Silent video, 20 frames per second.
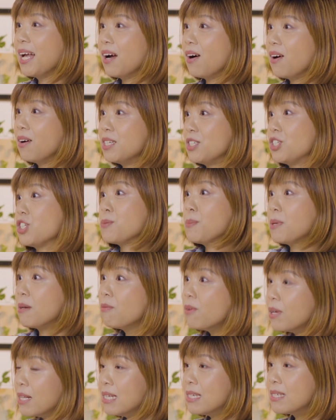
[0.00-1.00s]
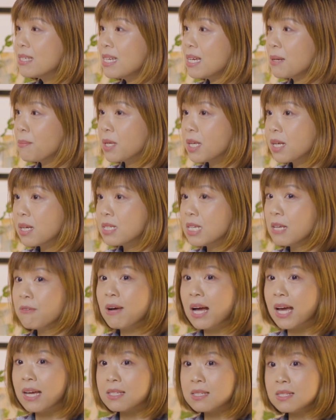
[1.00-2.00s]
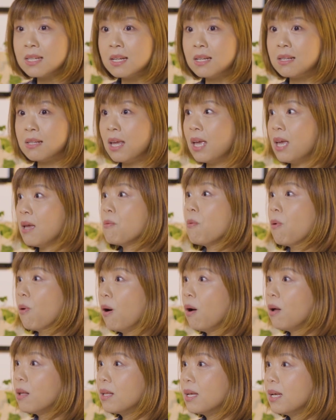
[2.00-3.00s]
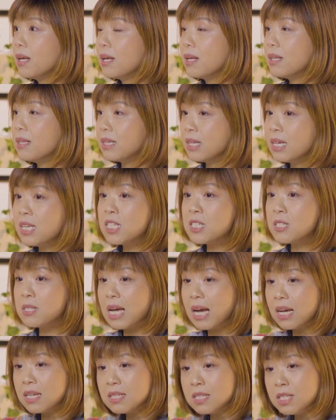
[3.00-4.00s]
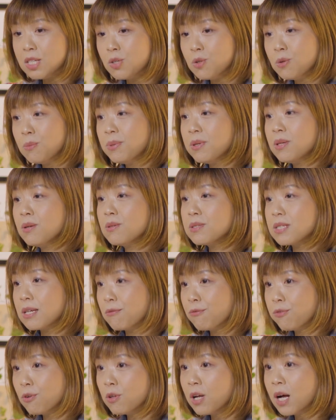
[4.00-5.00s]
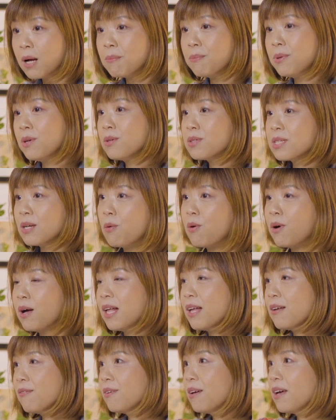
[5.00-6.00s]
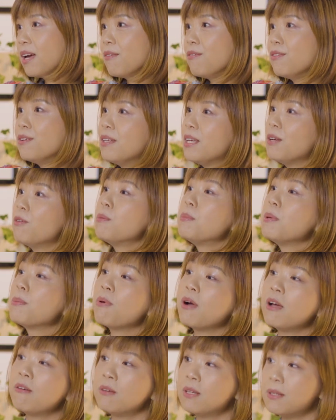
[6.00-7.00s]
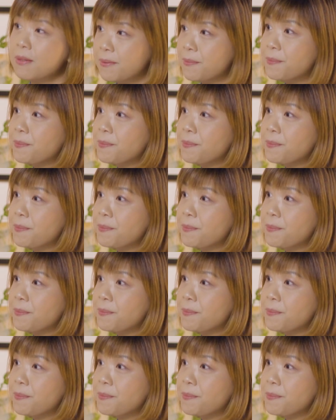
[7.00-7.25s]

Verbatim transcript: How he's just being realistic because if I had stayed in A ward, the kids' ICU bills and follow-up bills and whatever, everything will be private.